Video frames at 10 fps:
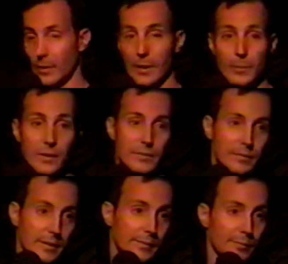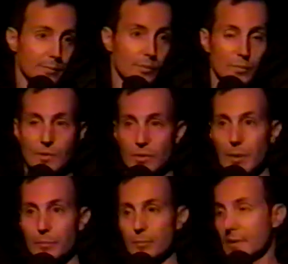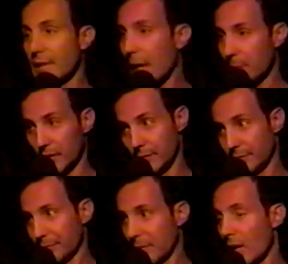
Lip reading: Now, I'm going to stop yapping.